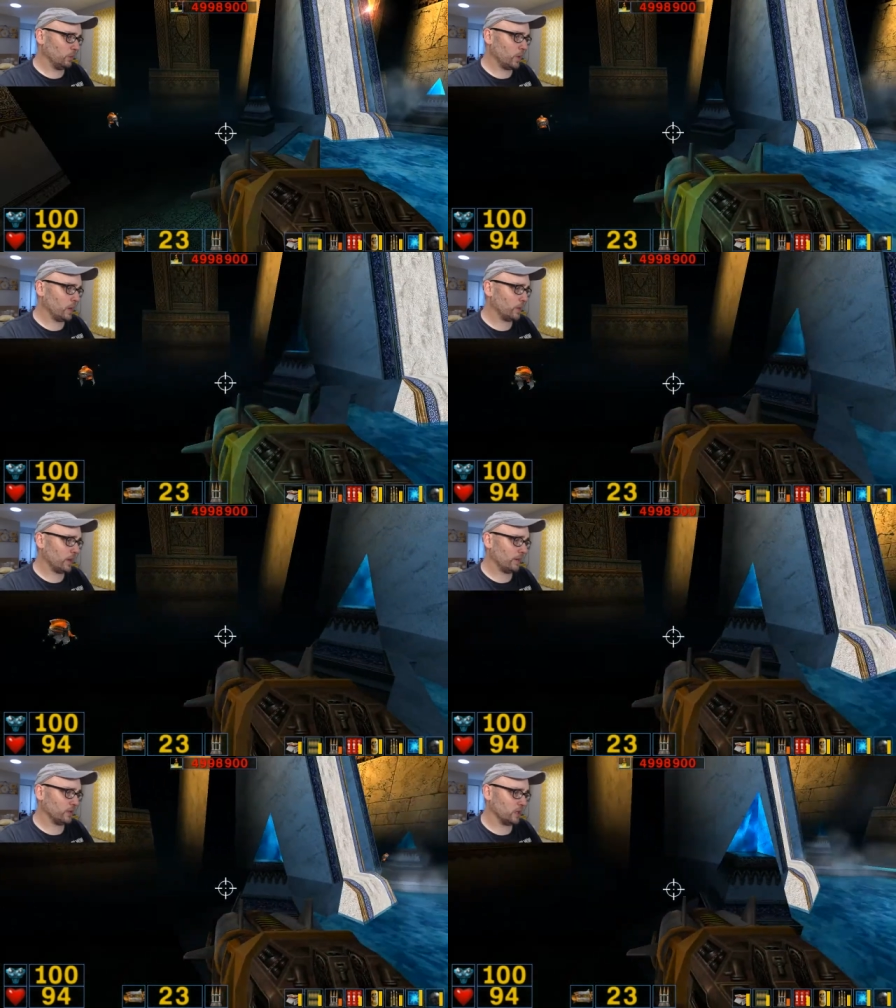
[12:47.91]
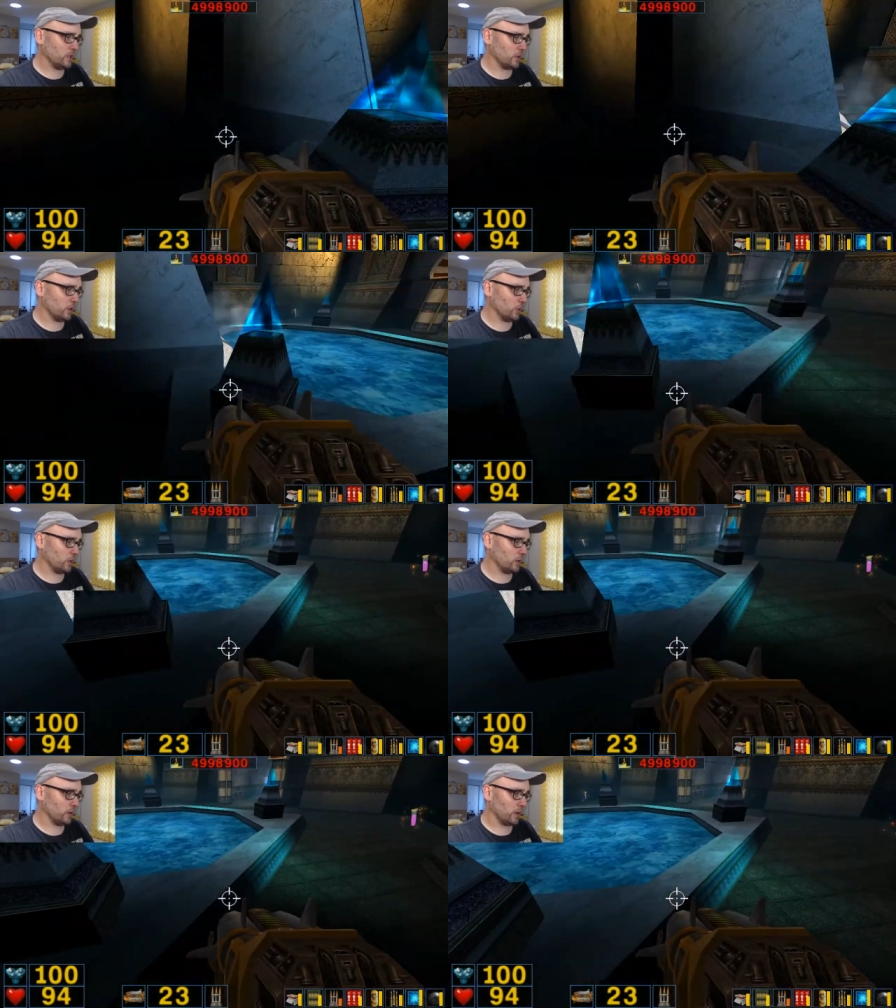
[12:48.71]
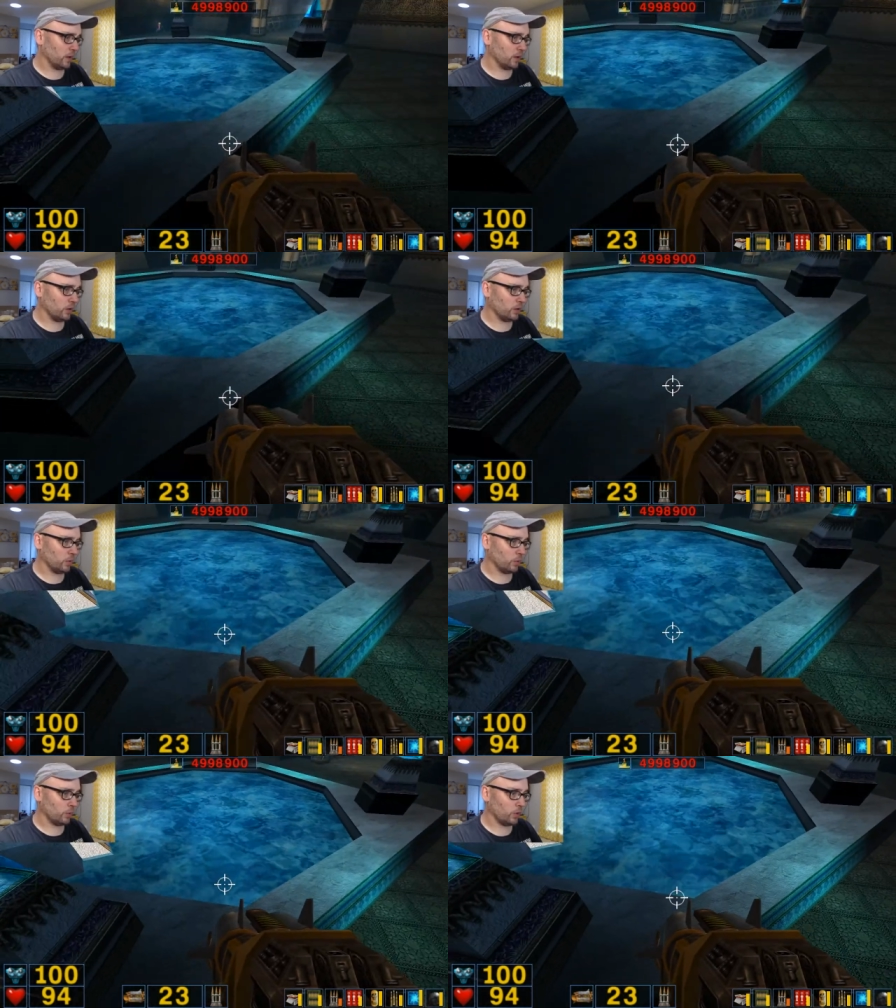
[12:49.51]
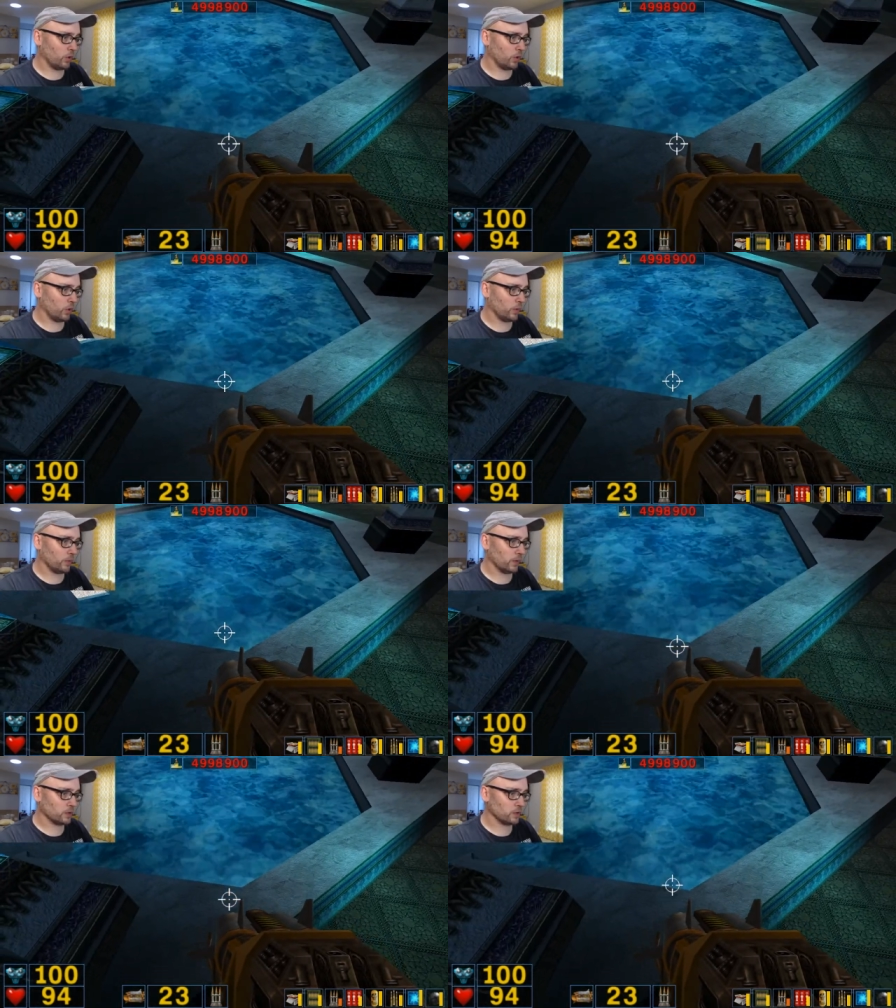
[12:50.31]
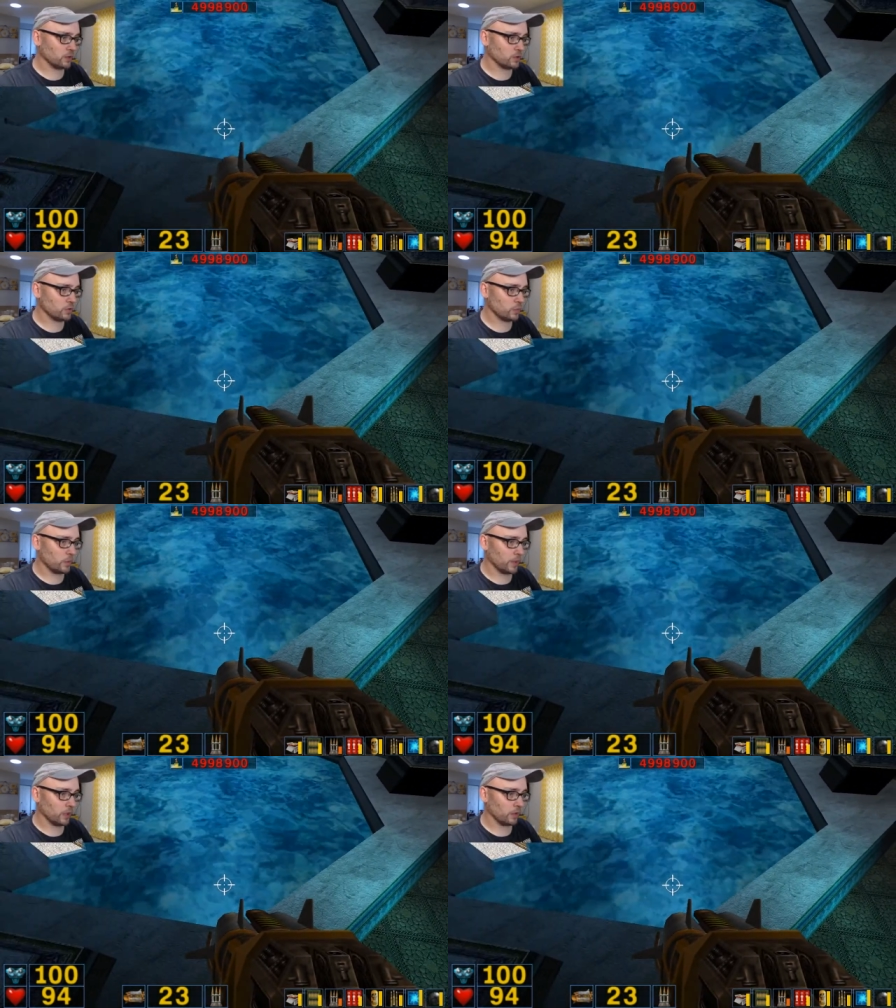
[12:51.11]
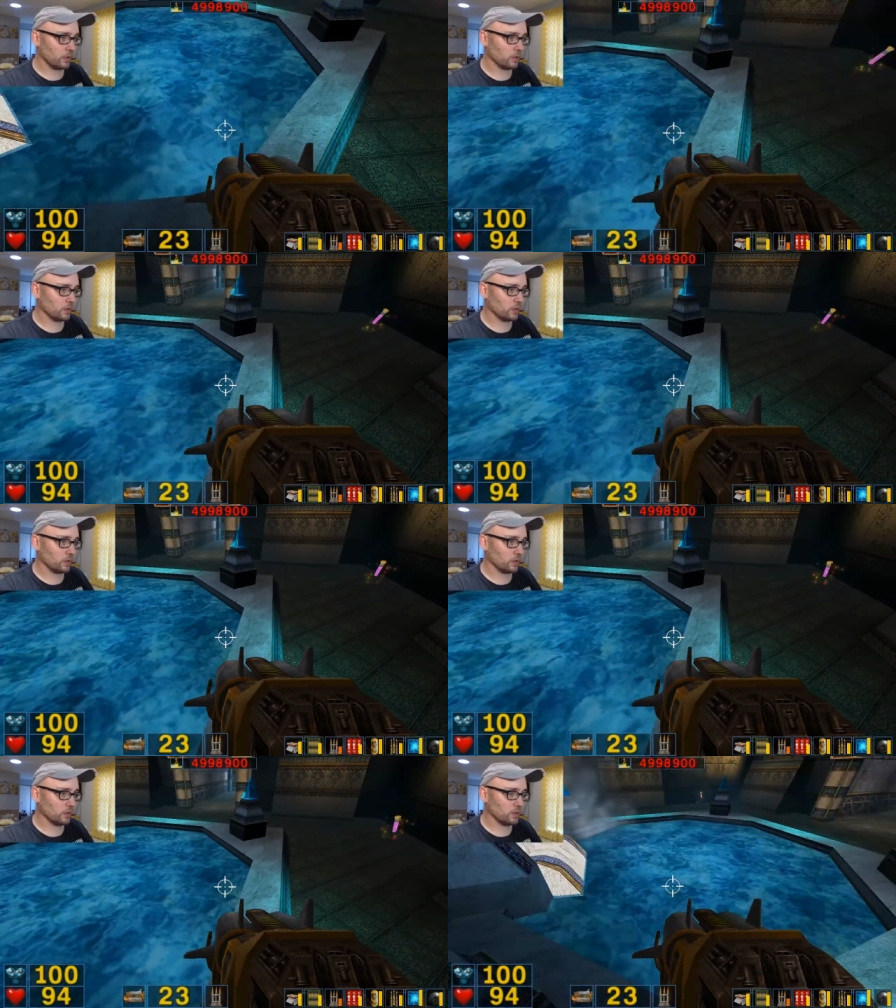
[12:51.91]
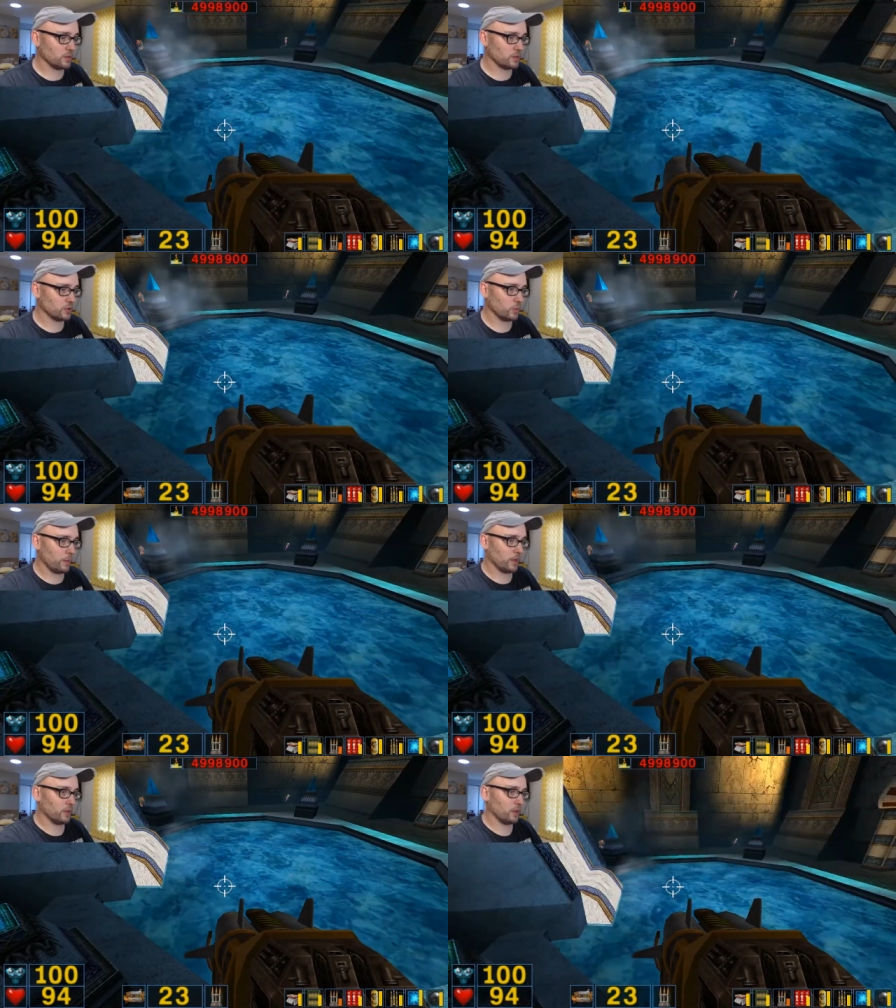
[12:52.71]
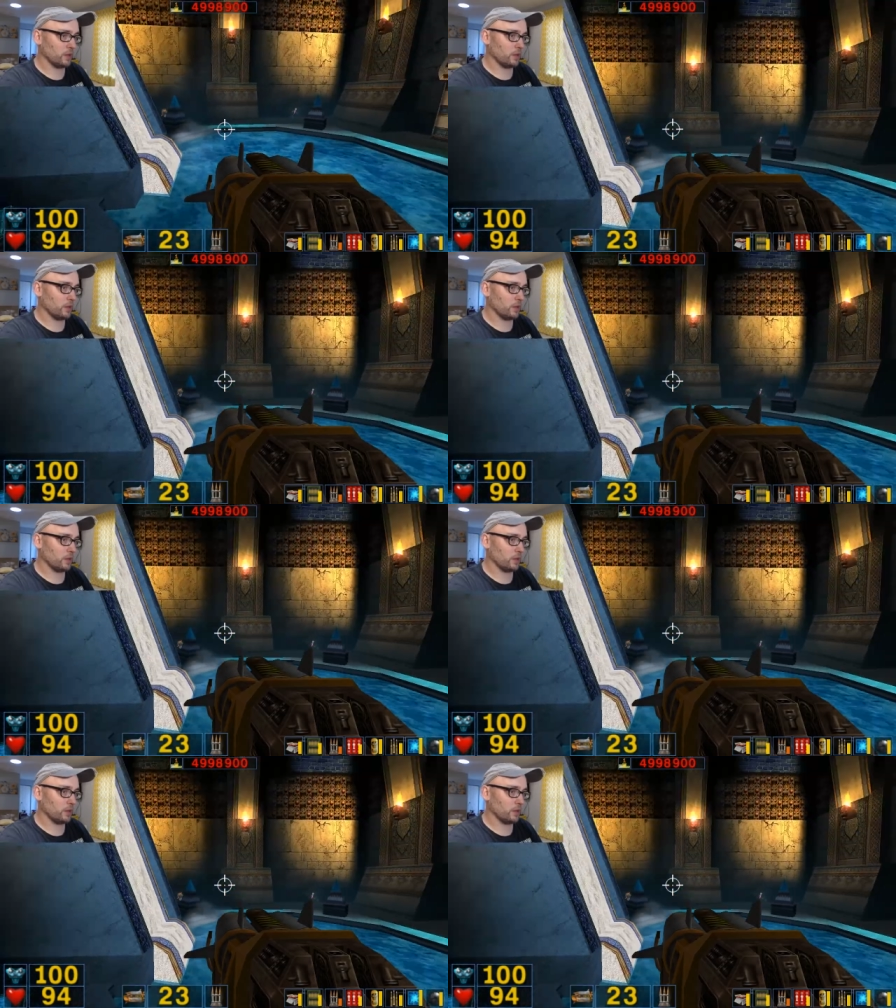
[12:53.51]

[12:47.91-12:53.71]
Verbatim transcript: Why would I ever need to go into there? Oh no, it's actually a swimming. Is it a swimming thing?